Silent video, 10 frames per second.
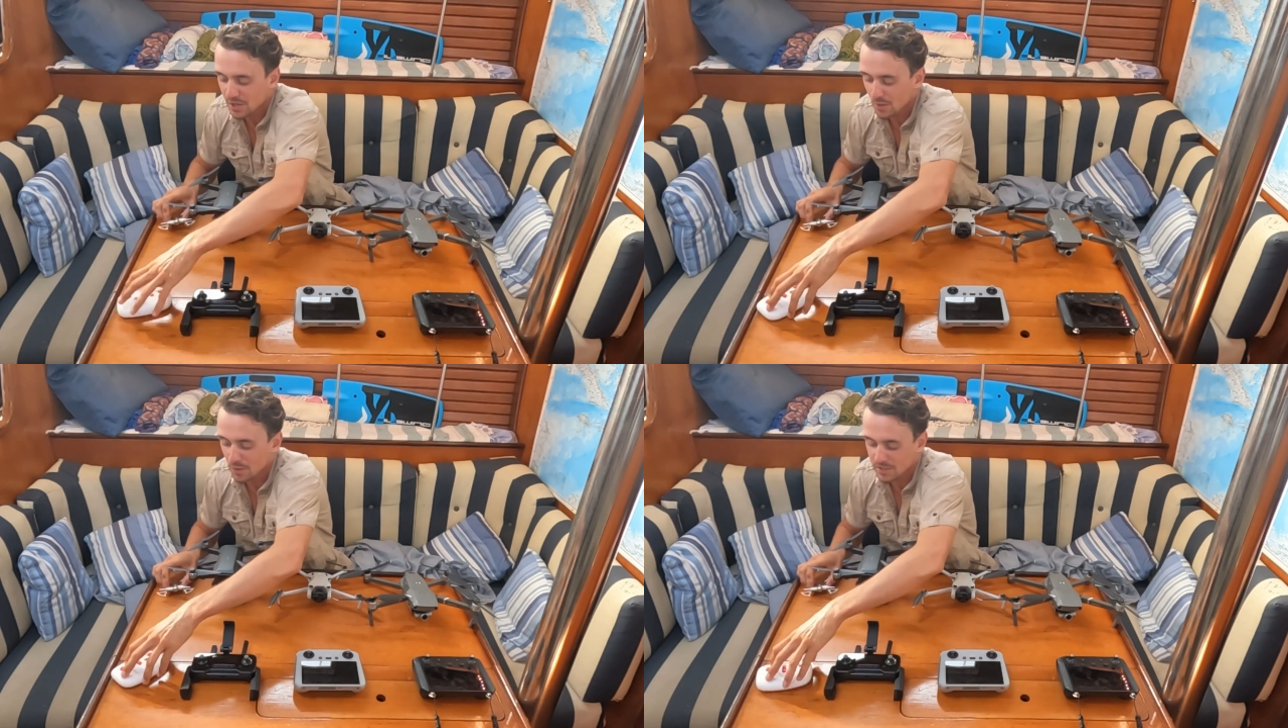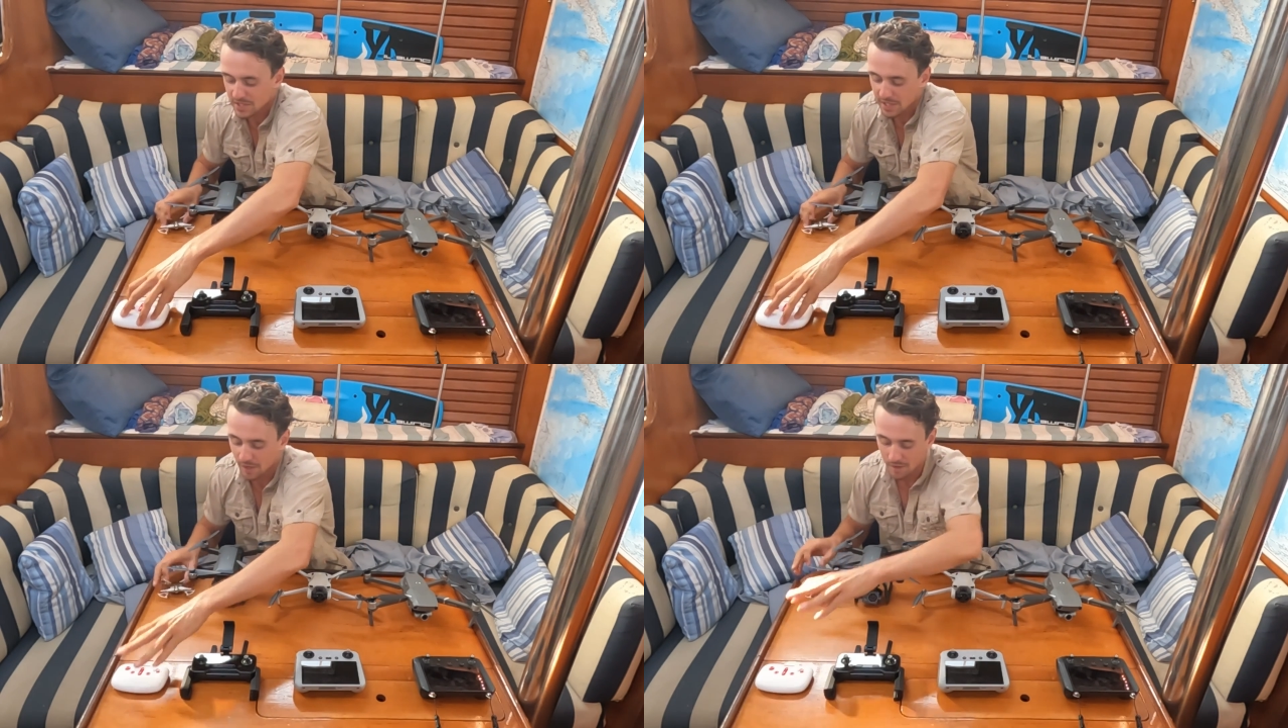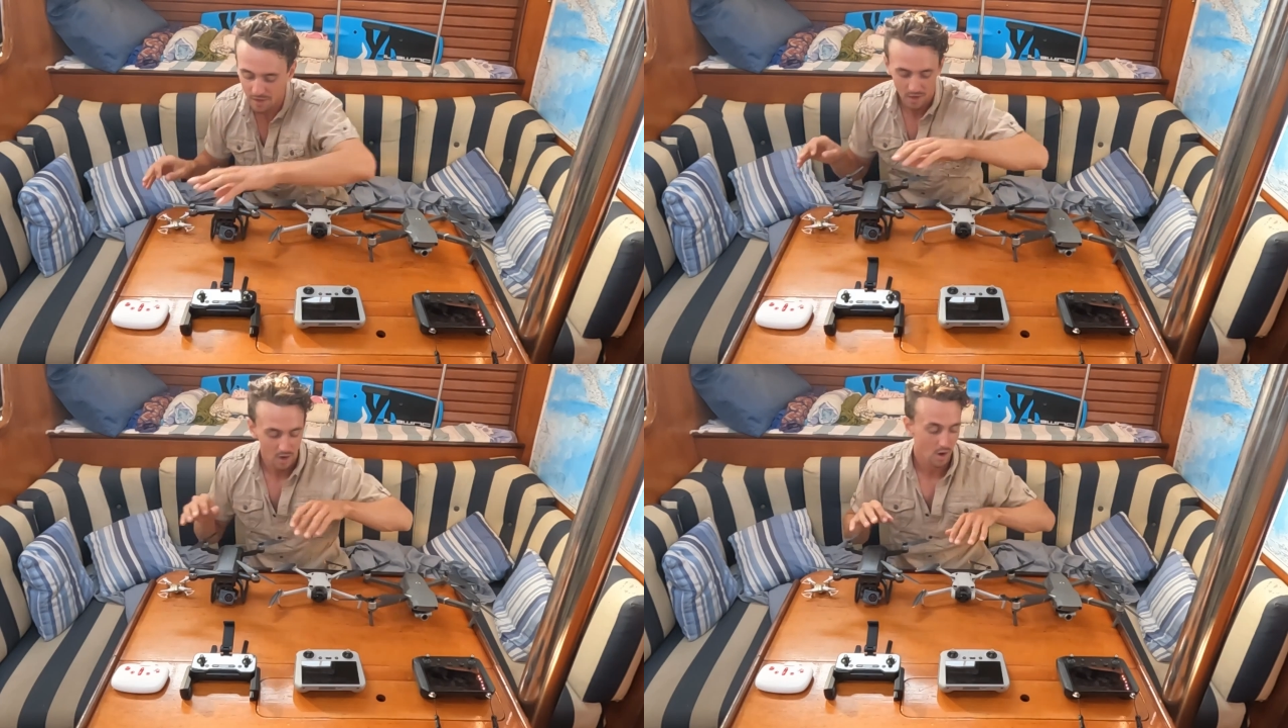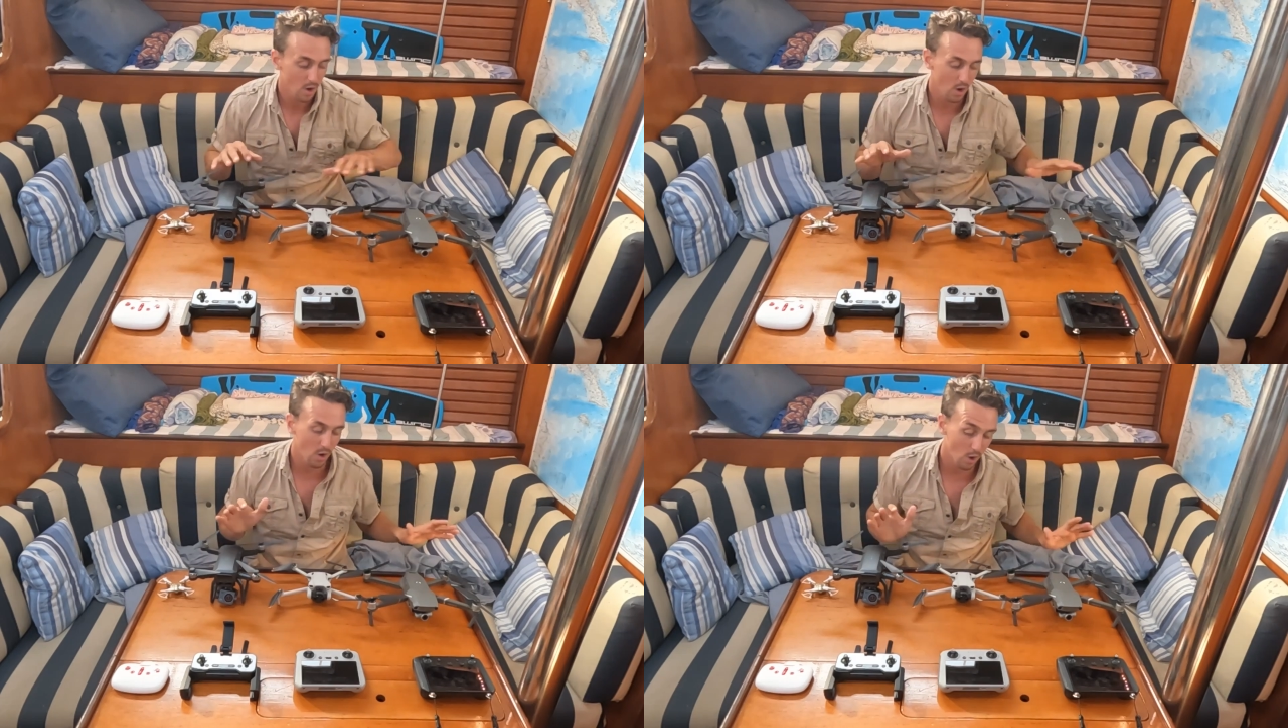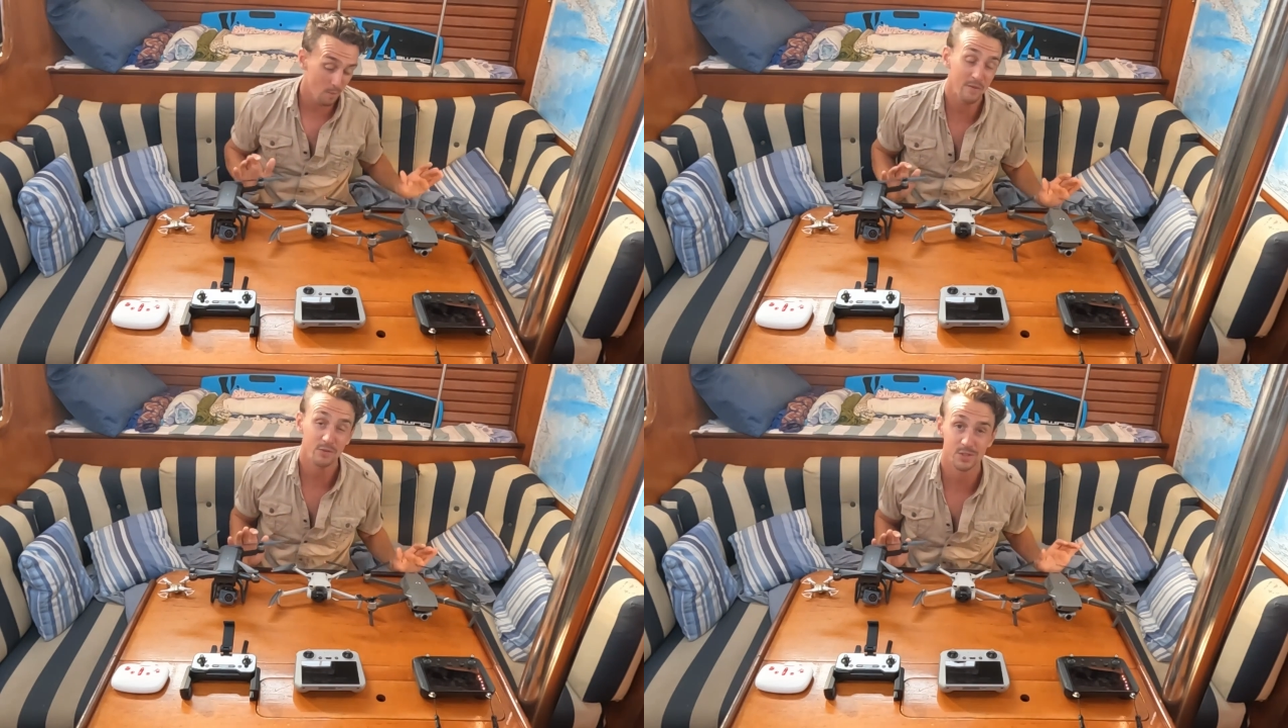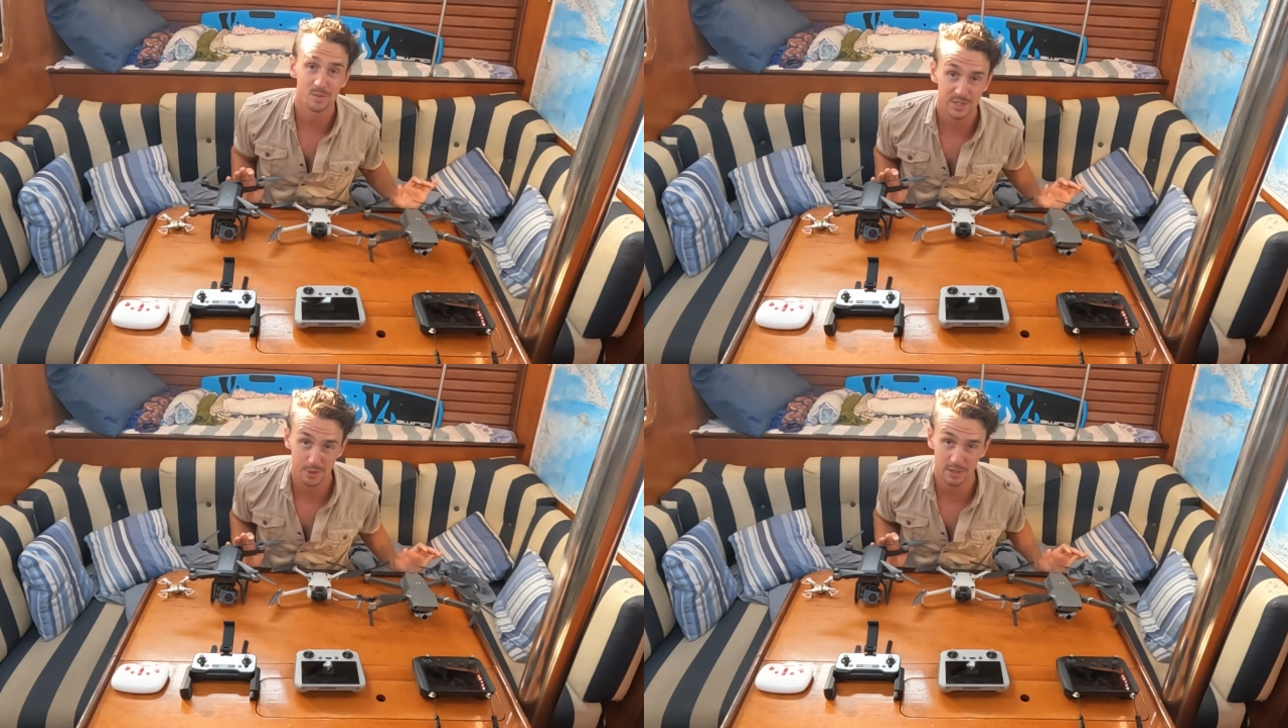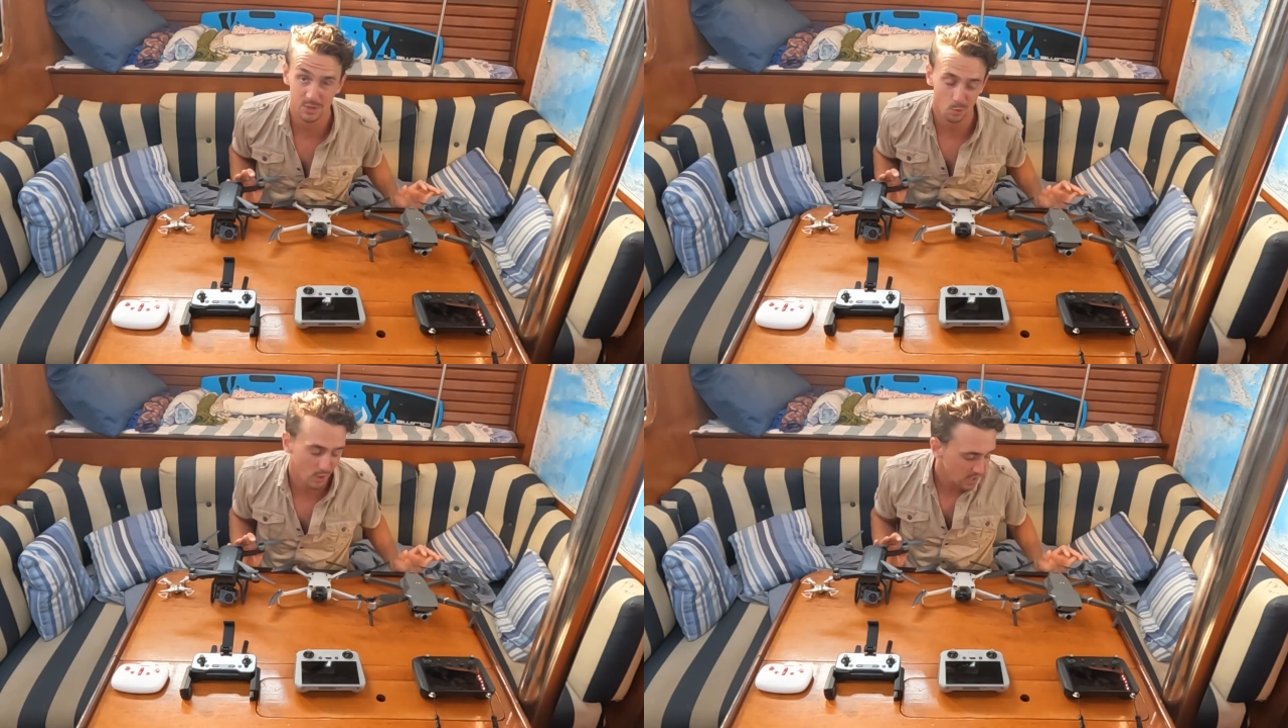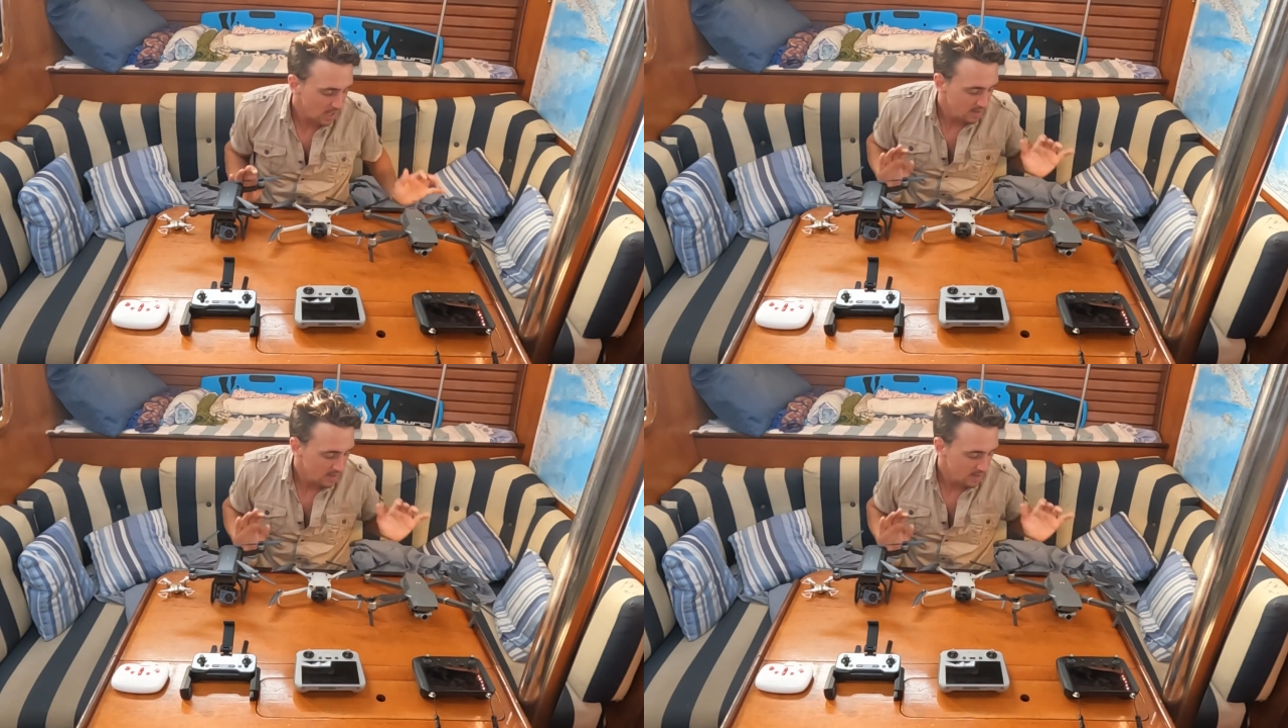other ones here are meant for some serious work.